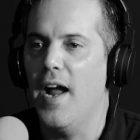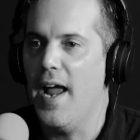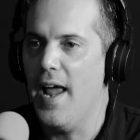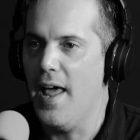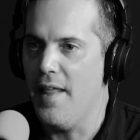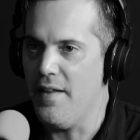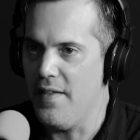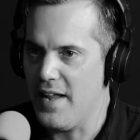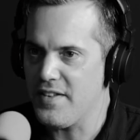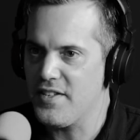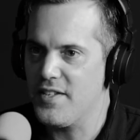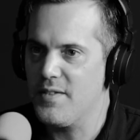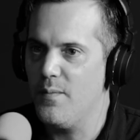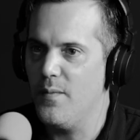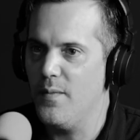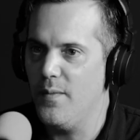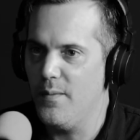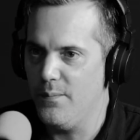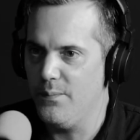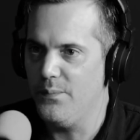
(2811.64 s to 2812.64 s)
that's,
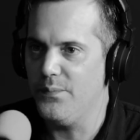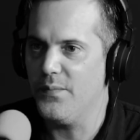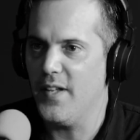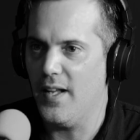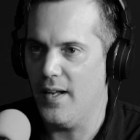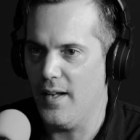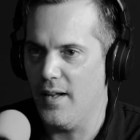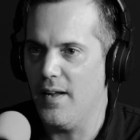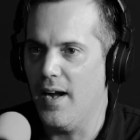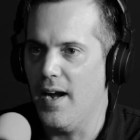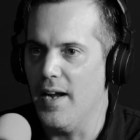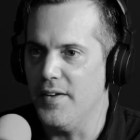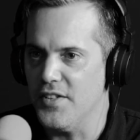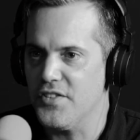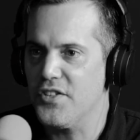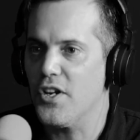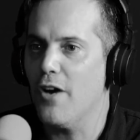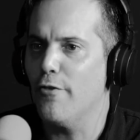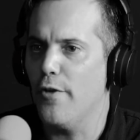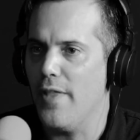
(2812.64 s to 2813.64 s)
I
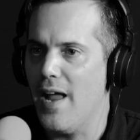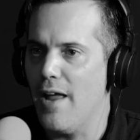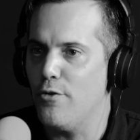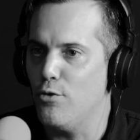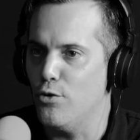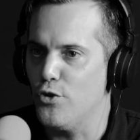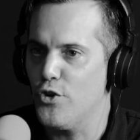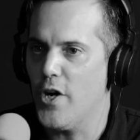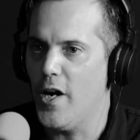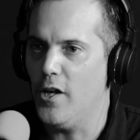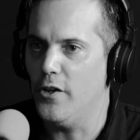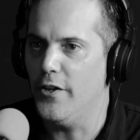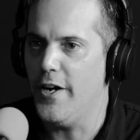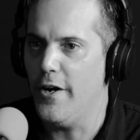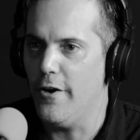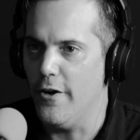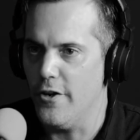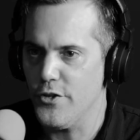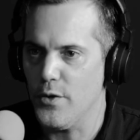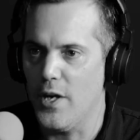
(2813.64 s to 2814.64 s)
discovered that through trial and
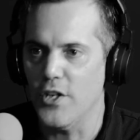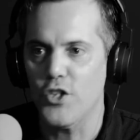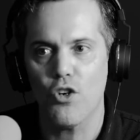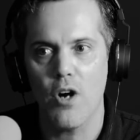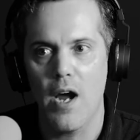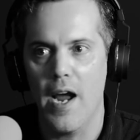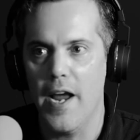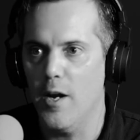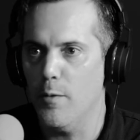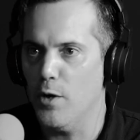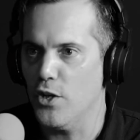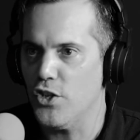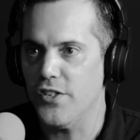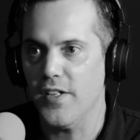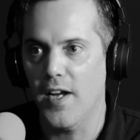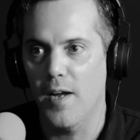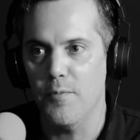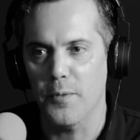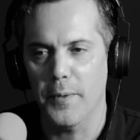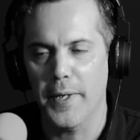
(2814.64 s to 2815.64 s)
error. So I try it a bunch of
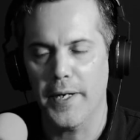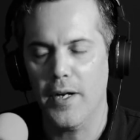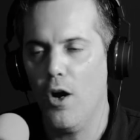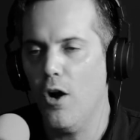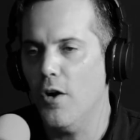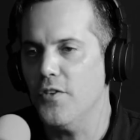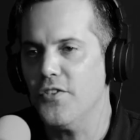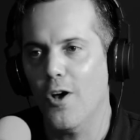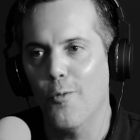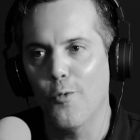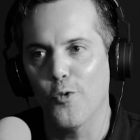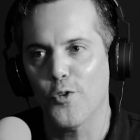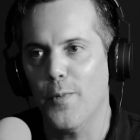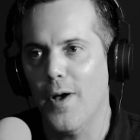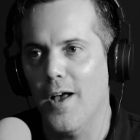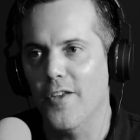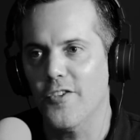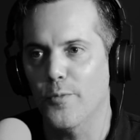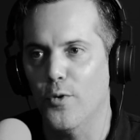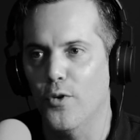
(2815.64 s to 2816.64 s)
times and I'm like, oh, it's almost
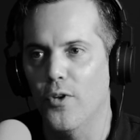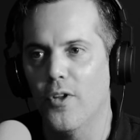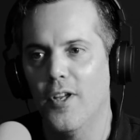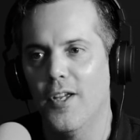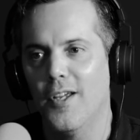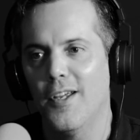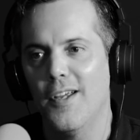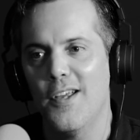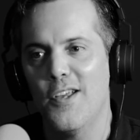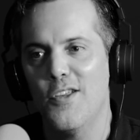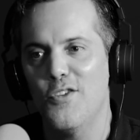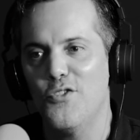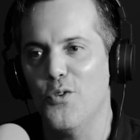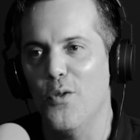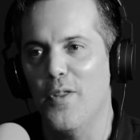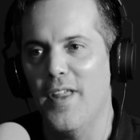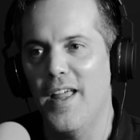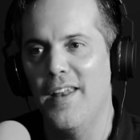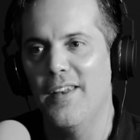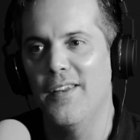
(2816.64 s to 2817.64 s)
possible. So
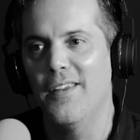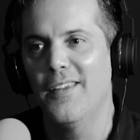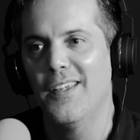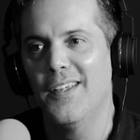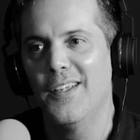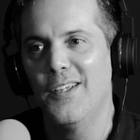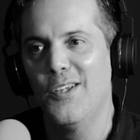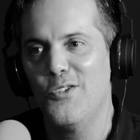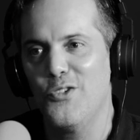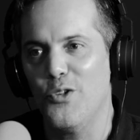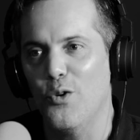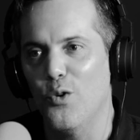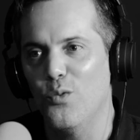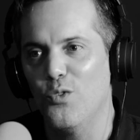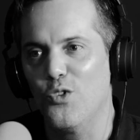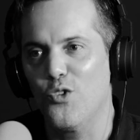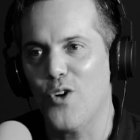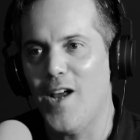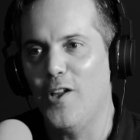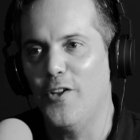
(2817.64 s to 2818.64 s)

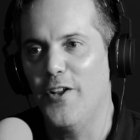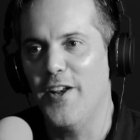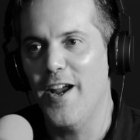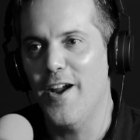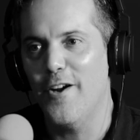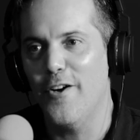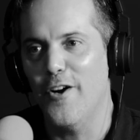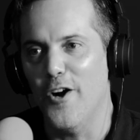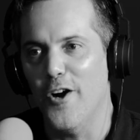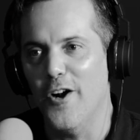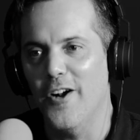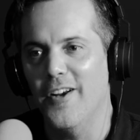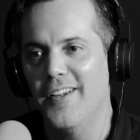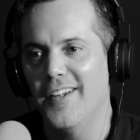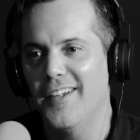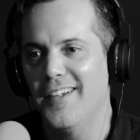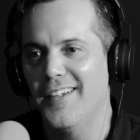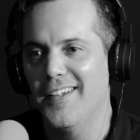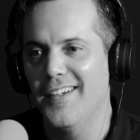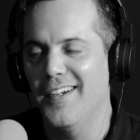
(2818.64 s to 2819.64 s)
trial and error
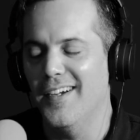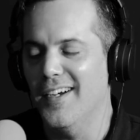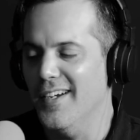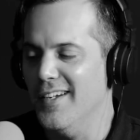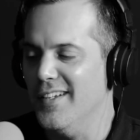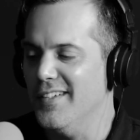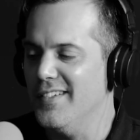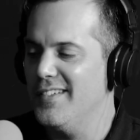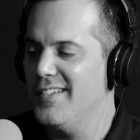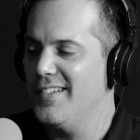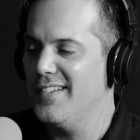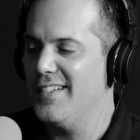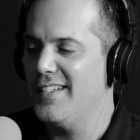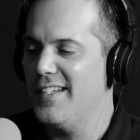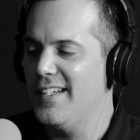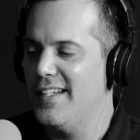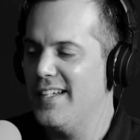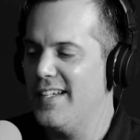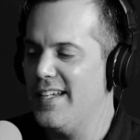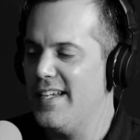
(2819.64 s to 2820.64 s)

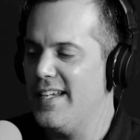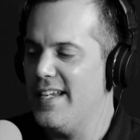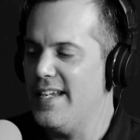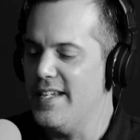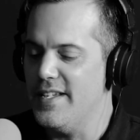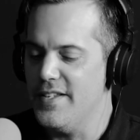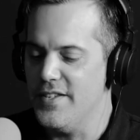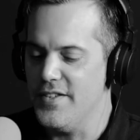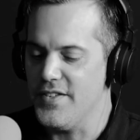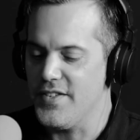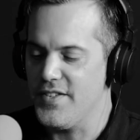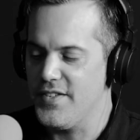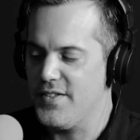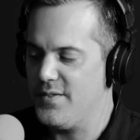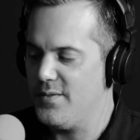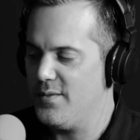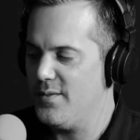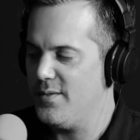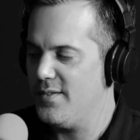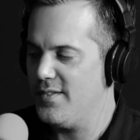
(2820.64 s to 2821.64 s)
is
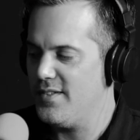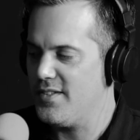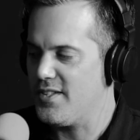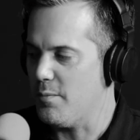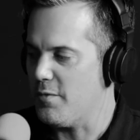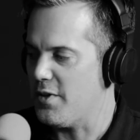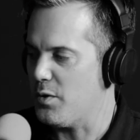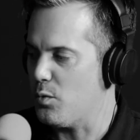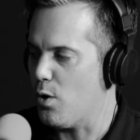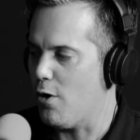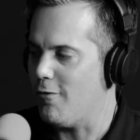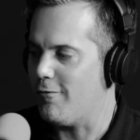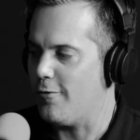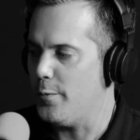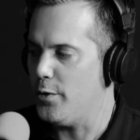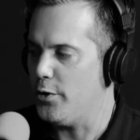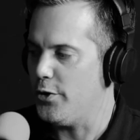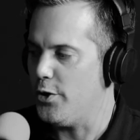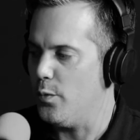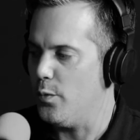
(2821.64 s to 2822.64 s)
something we're all familiar